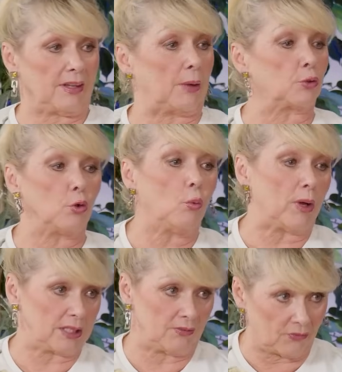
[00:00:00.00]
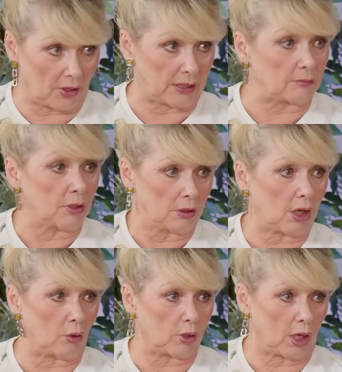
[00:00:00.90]
they would always invite
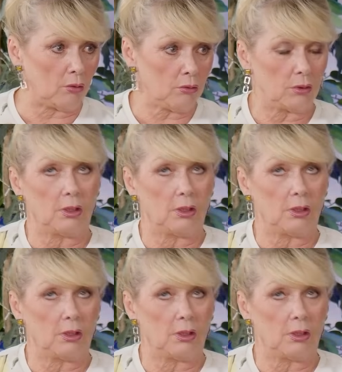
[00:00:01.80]
Coco,